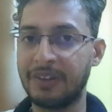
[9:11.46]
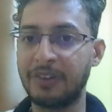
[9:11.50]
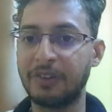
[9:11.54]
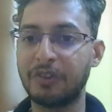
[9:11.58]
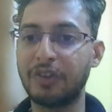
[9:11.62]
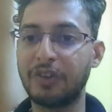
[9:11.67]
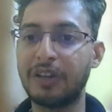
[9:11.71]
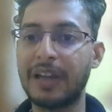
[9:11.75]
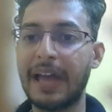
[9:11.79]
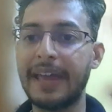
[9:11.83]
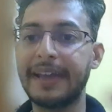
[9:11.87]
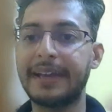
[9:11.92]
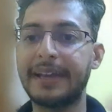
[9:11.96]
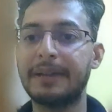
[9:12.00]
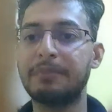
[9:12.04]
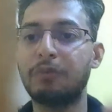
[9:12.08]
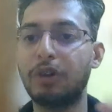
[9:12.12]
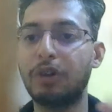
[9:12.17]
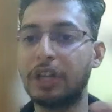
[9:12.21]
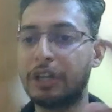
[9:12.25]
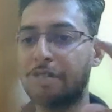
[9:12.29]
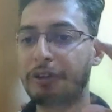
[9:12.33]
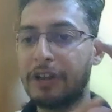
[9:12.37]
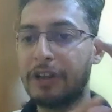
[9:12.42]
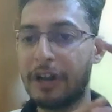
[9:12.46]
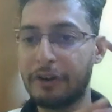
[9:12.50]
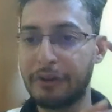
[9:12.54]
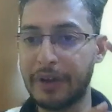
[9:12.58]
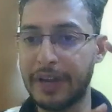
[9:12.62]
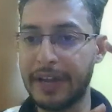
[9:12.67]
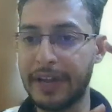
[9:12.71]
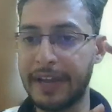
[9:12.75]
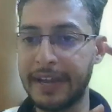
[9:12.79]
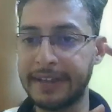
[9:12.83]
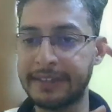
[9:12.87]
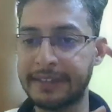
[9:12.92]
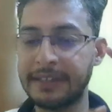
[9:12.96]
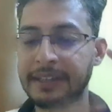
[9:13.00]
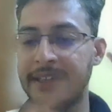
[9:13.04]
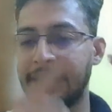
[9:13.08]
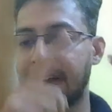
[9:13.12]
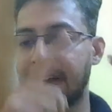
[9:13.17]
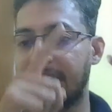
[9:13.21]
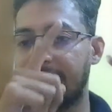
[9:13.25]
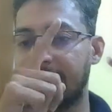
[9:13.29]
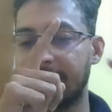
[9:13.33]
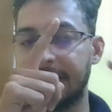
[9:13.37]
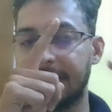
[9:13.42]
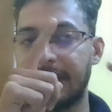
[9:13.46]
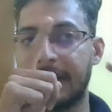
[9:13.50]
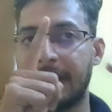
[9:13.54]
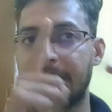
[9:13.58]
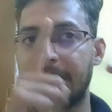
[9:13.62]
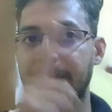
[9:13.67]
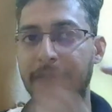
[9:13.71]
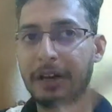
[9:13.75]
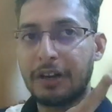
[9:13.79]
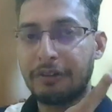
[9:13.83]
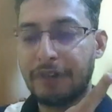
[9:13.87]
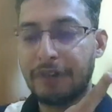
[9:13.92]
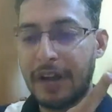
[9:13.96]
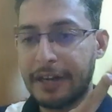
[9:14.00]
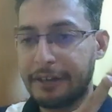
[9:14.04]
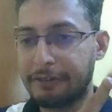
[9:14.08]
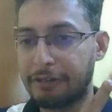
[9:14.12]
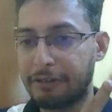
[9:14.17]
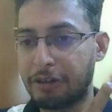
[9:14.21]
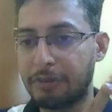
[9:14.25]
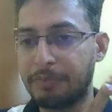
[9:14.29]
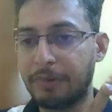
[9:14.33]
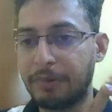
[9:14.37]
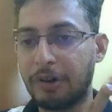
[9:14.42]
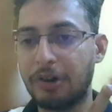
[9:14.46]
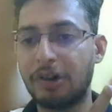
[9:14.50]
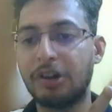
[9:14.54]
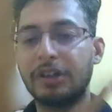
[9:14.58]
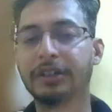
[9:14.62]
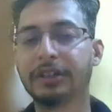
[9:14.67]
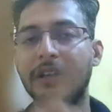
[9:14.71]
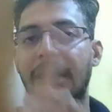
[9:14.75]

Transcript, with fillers: So like molecular weight, the number of hydrogen bond,